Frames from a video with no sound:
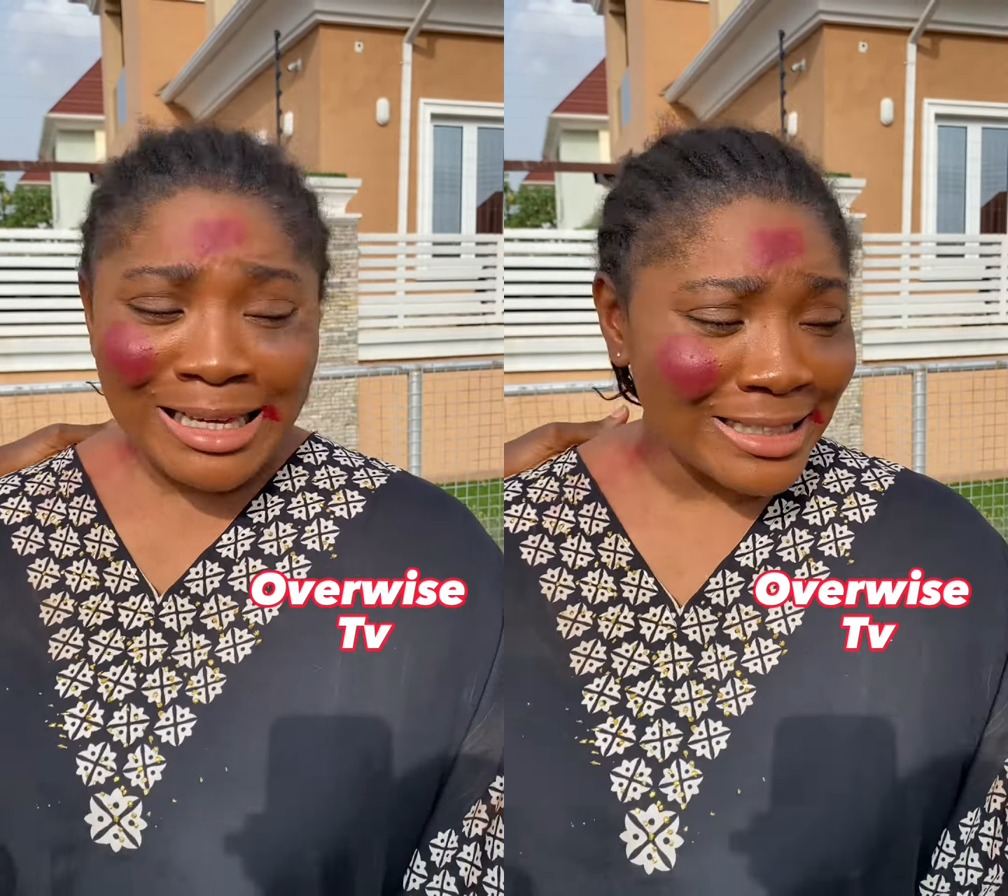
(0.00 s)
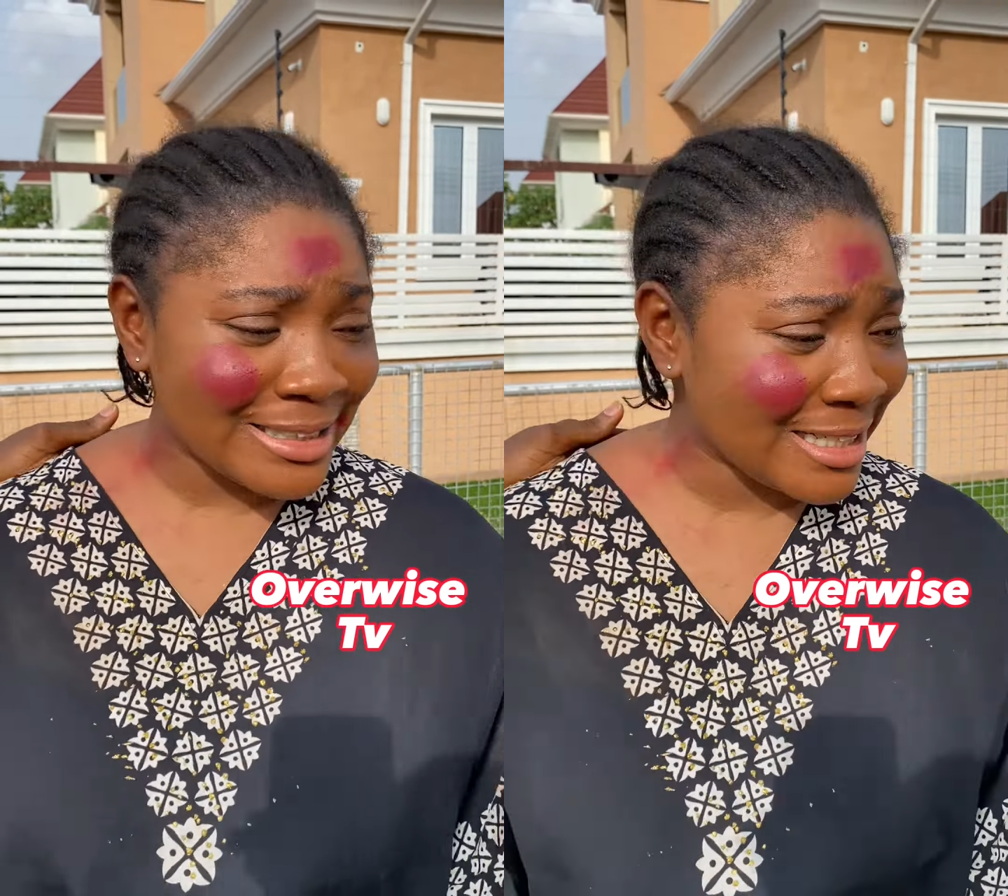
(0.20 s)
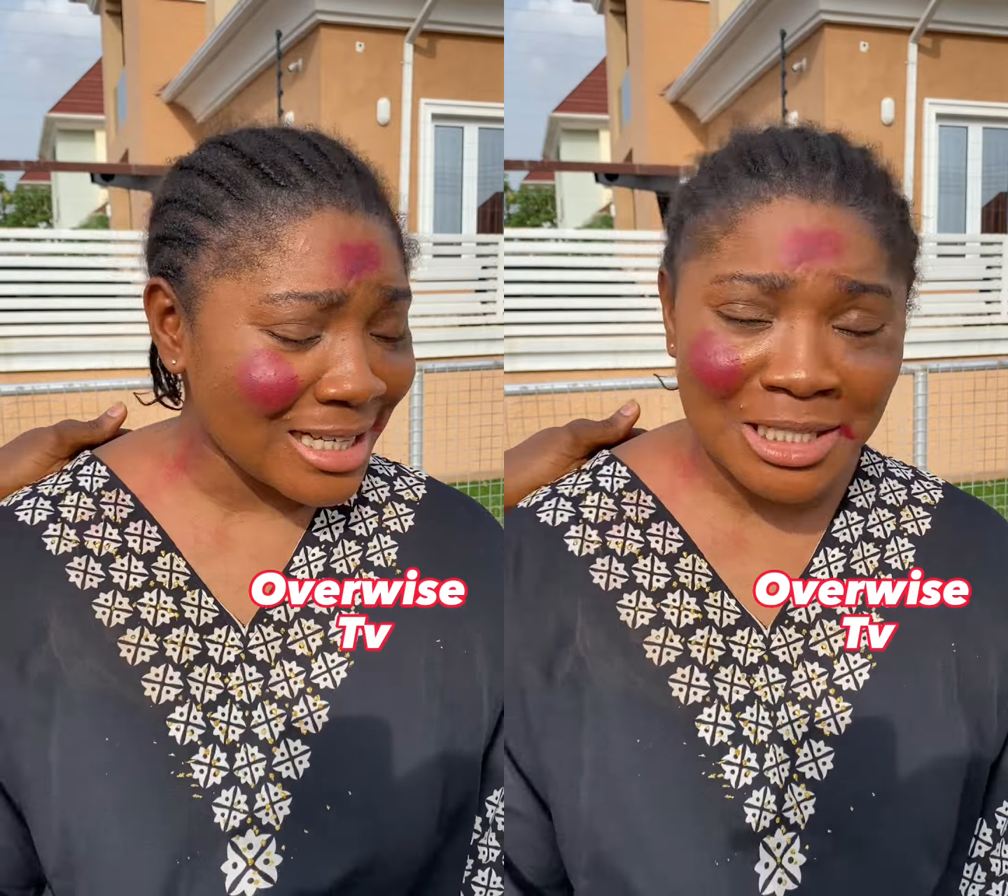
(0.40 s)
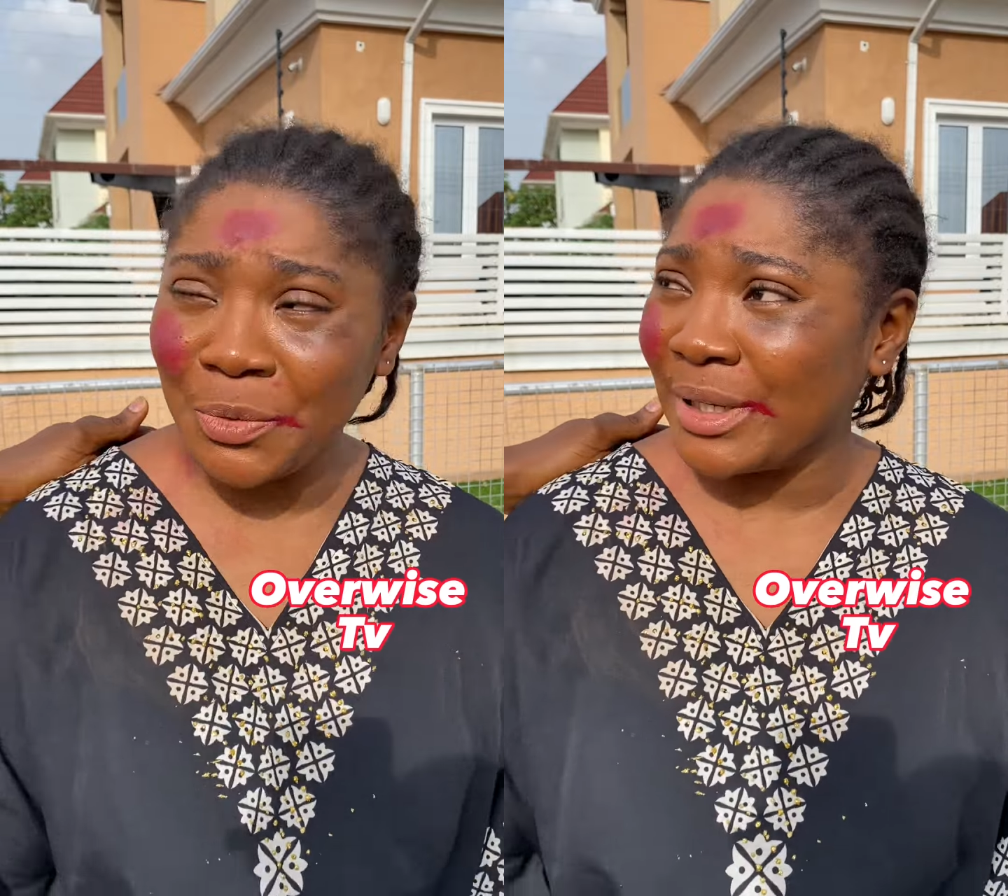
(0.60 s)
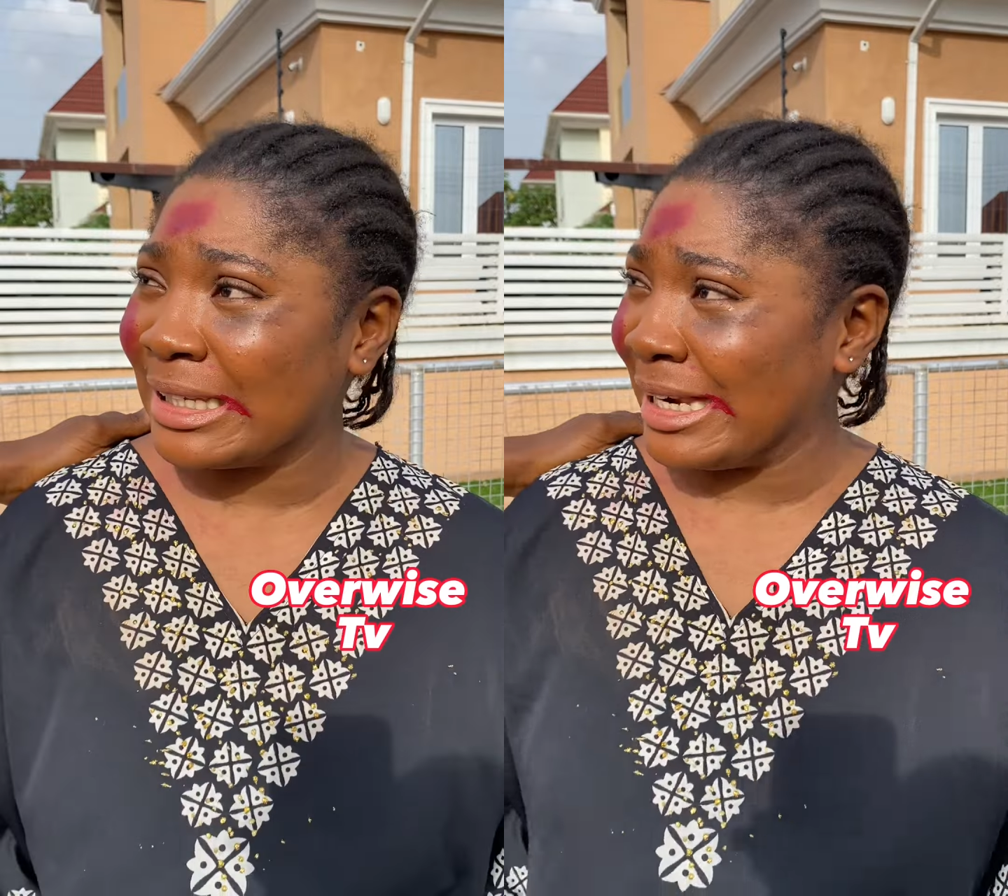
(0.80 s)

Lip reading: he's chatting with